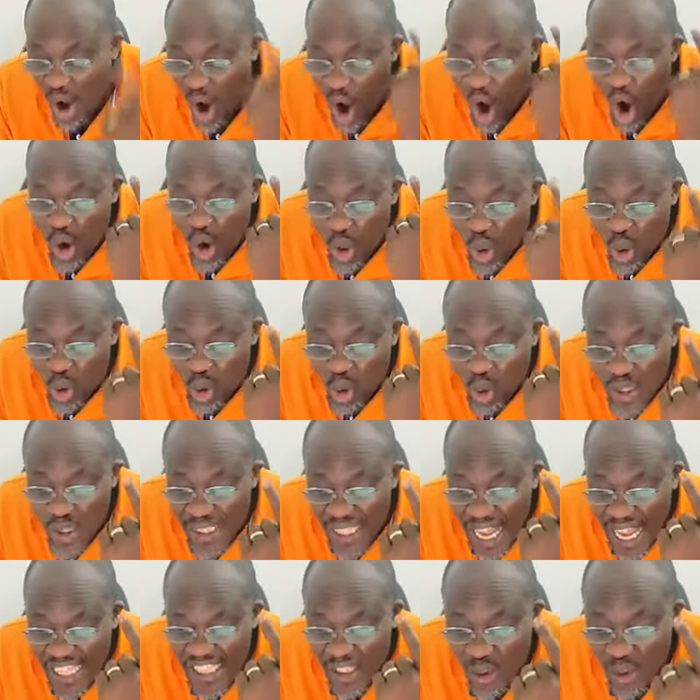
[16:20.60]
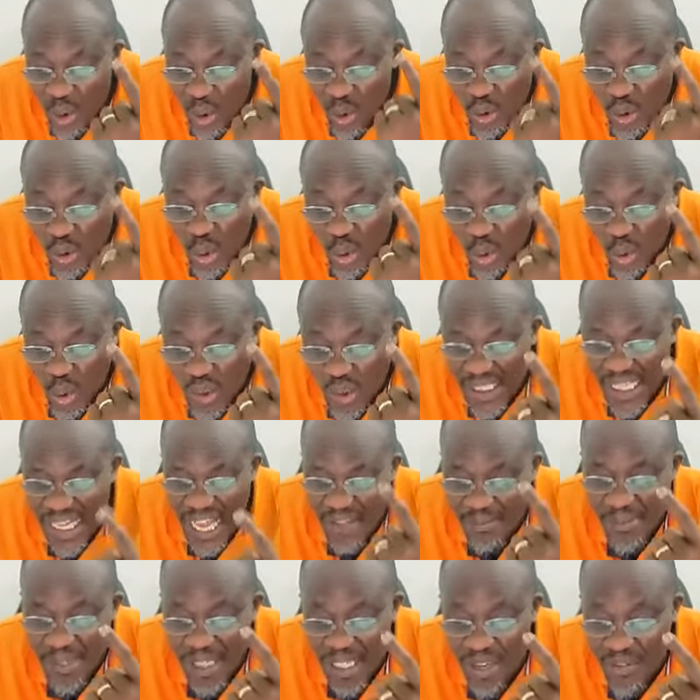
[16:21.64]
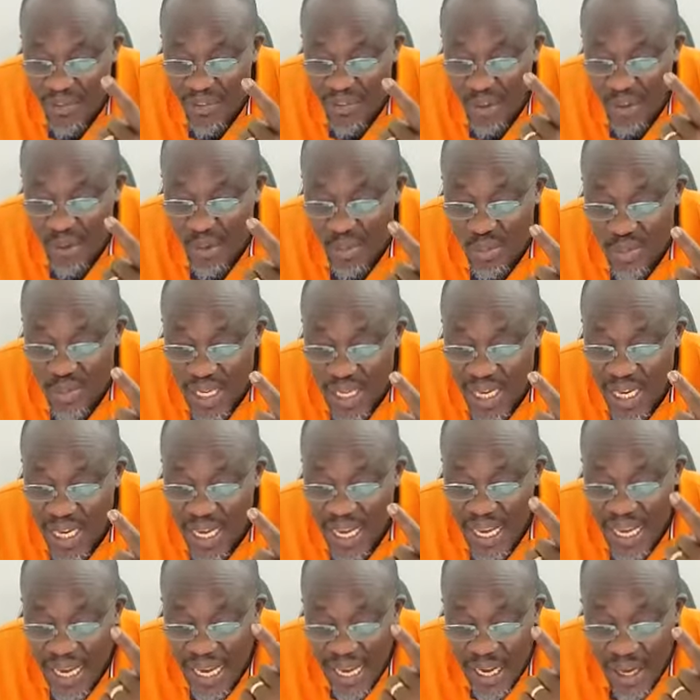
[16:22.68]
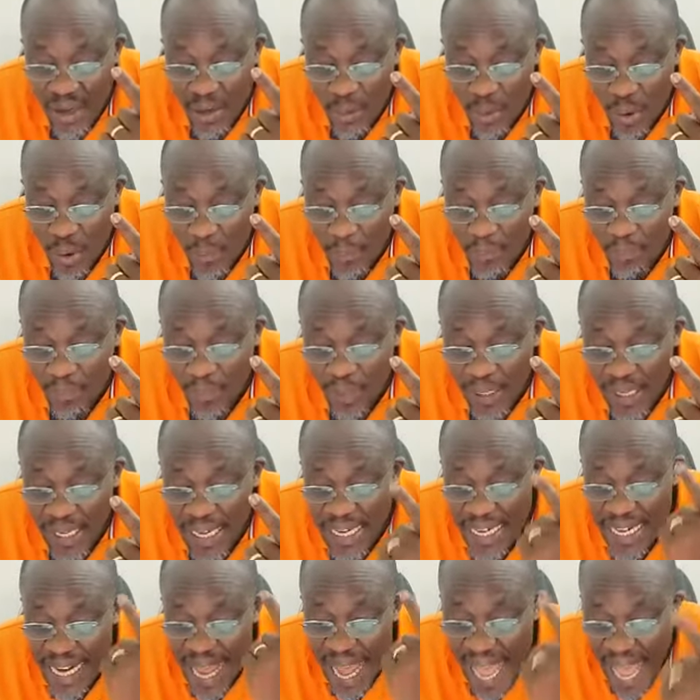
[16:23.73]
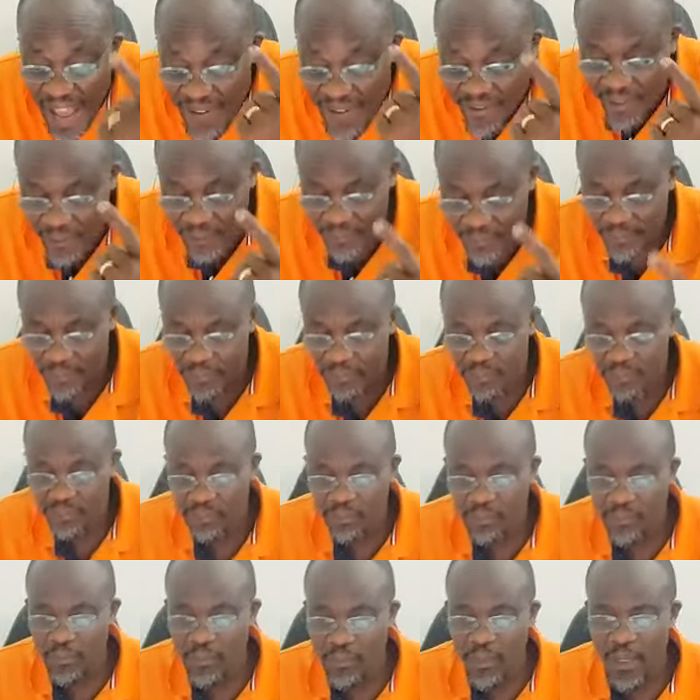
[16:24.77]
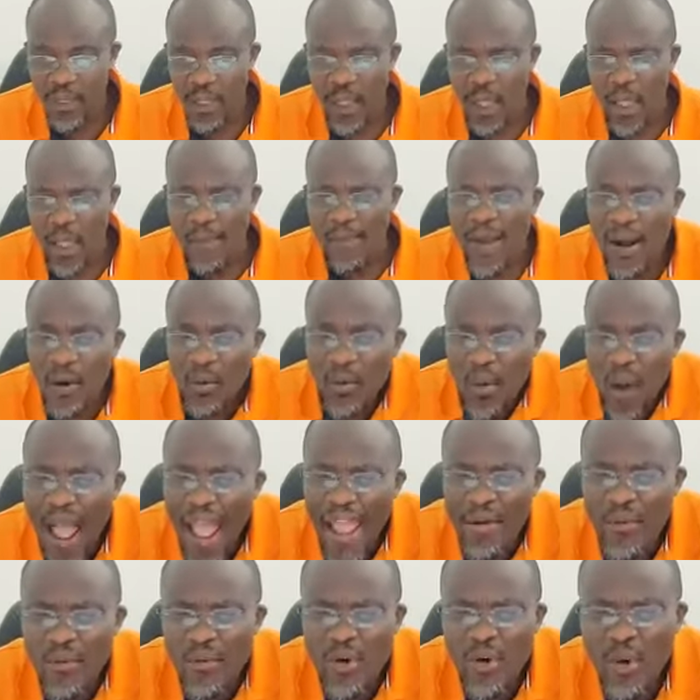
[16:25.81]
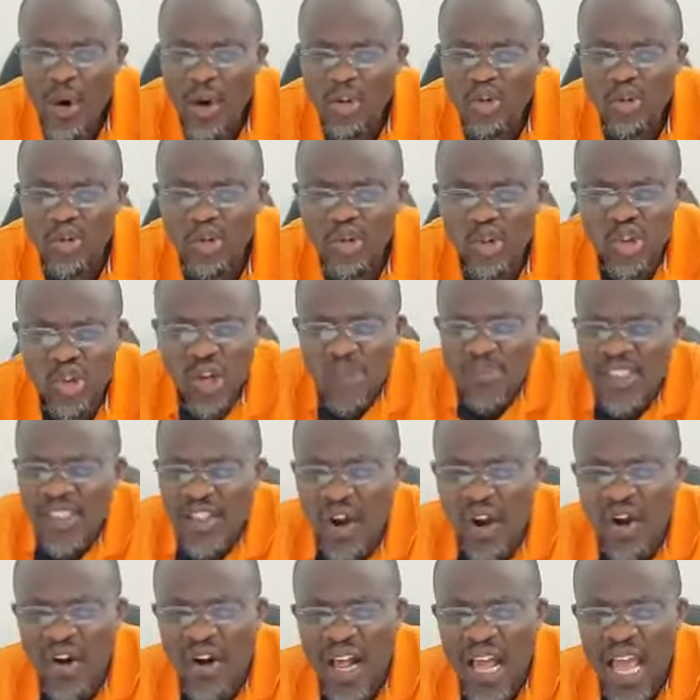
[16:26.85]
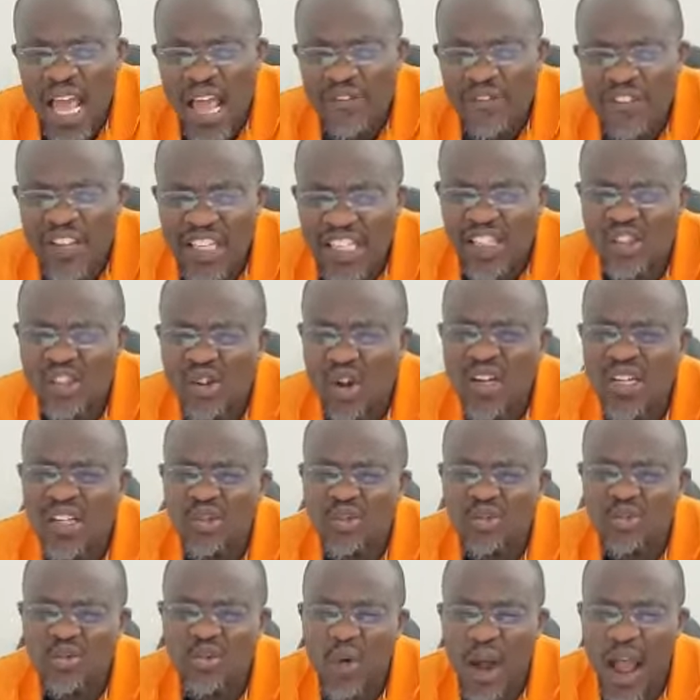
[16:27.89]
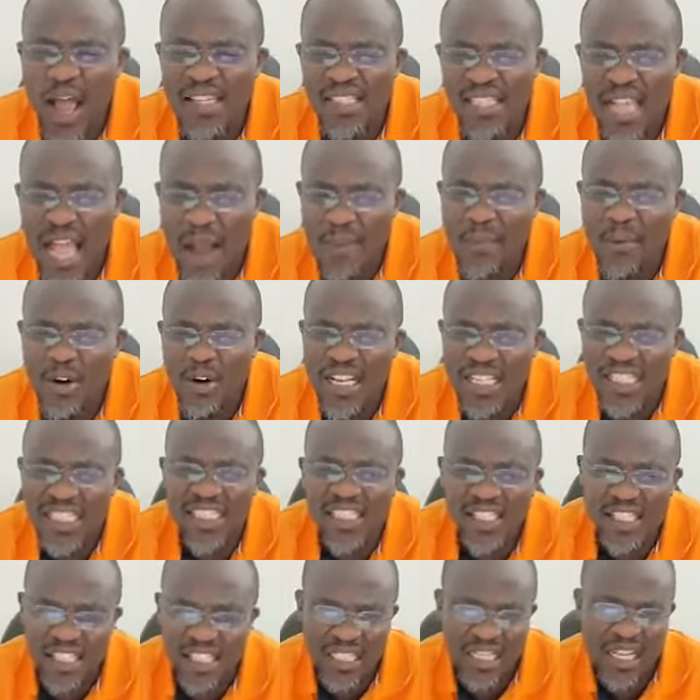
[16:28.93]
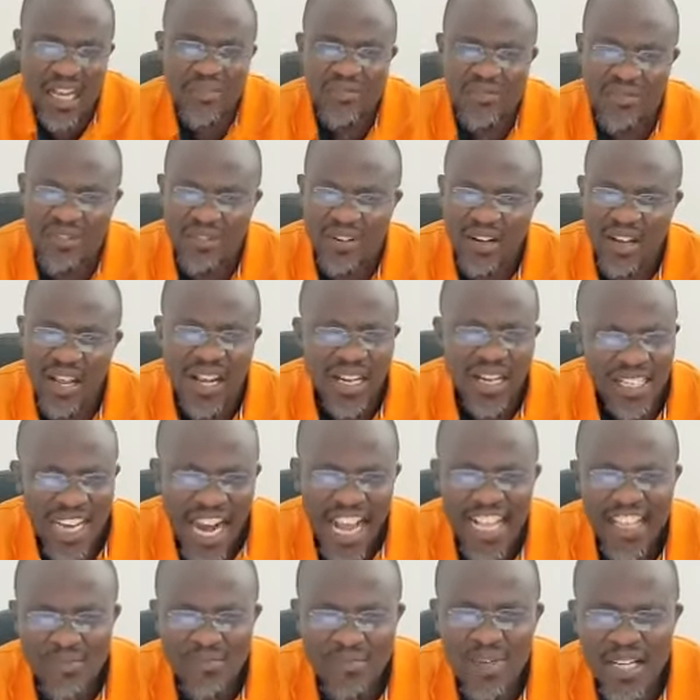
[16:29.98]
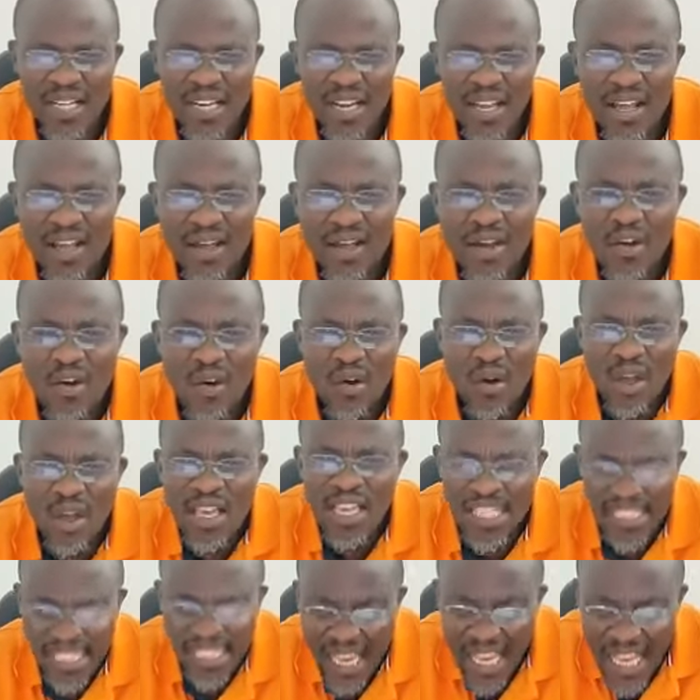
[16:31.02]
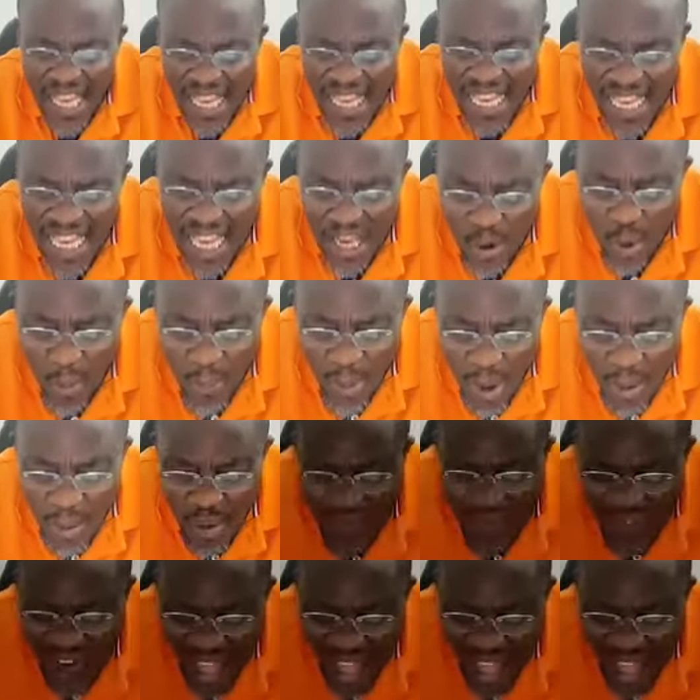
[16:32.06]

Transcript: all authority had authority has been given to me in heaven. But why we want to do something on earth is talking to us about the things in heaven. That means he said he will be with